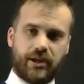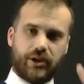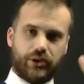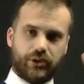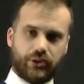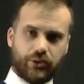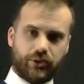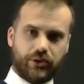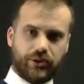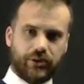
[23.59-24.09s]

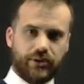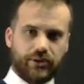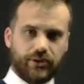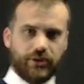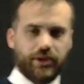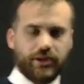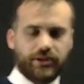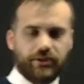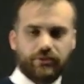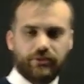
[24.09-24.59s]
look
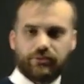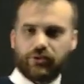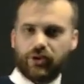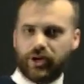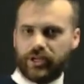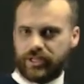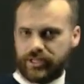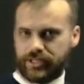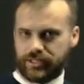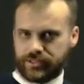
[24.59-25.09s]
like the
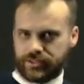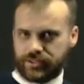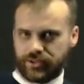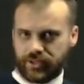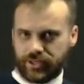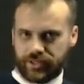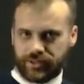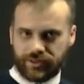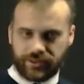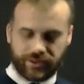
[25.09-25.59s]
right-hand
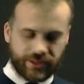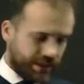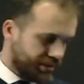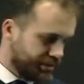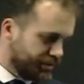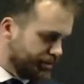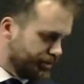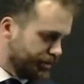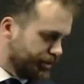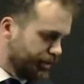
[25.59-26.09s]
side.
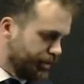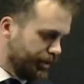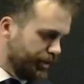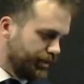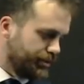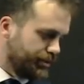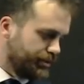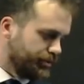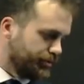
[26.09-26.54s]
That's it.